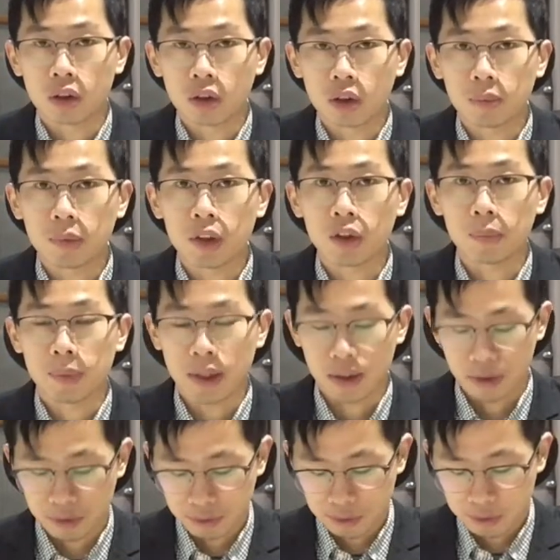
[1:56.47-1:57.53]
abdominal
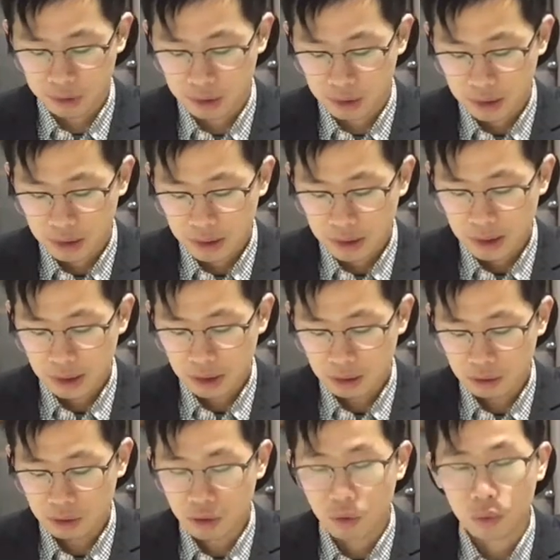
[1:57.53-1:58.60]
pain
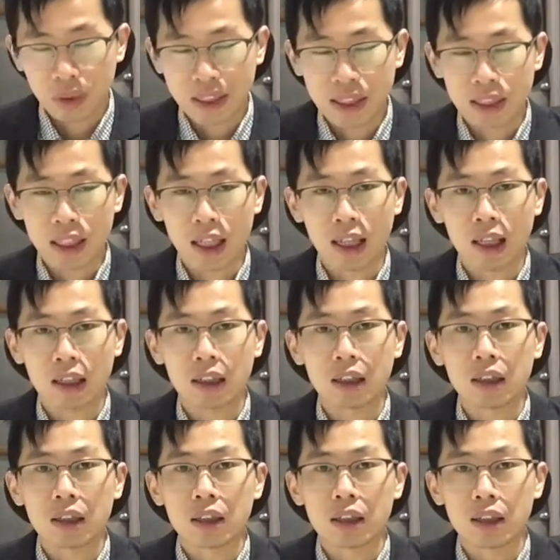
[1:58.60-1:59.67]
and red tongue,
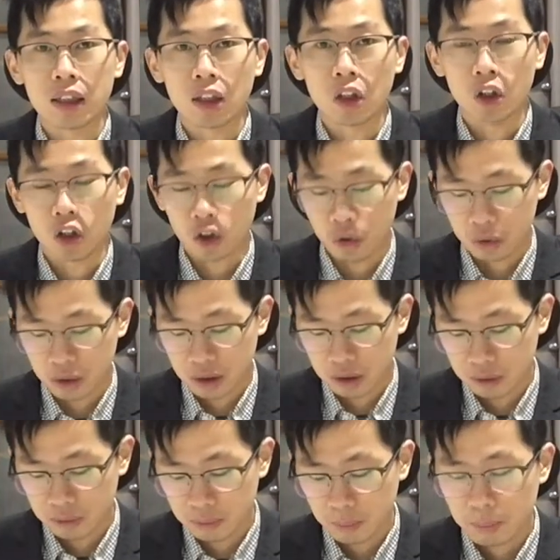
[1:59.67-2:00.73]
yellow
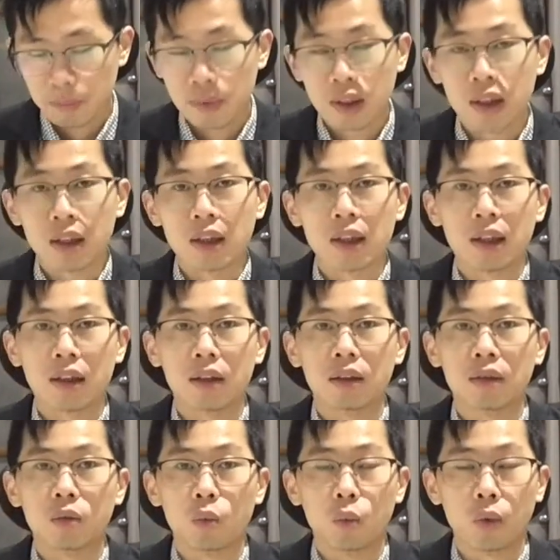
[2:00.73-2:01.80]
coating,
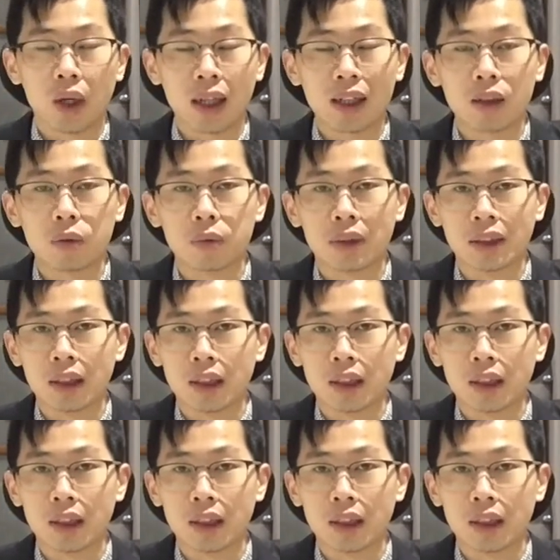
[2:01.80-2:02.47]
and wiry